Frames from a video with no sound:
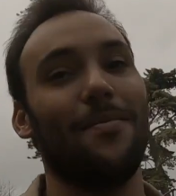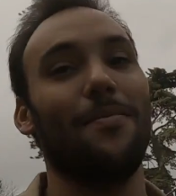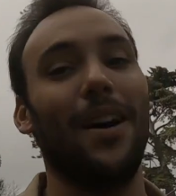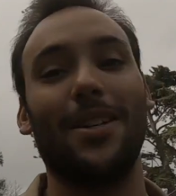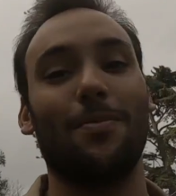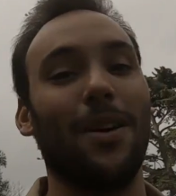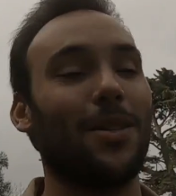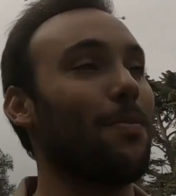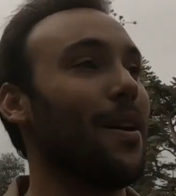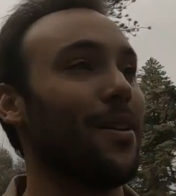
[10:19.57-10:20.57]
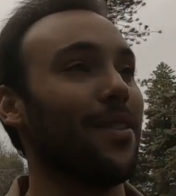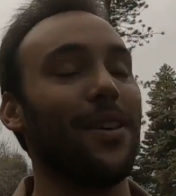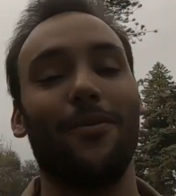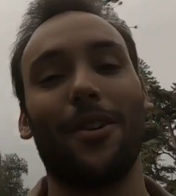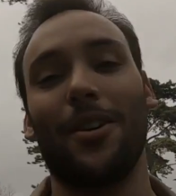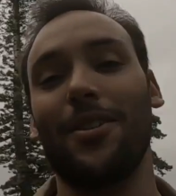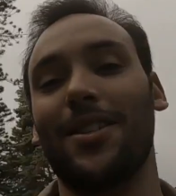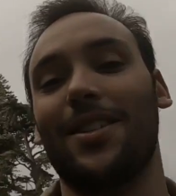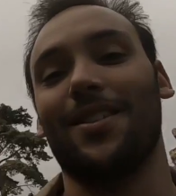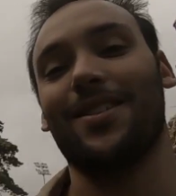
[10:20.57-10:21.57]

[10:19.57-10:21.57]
much better than we're used to.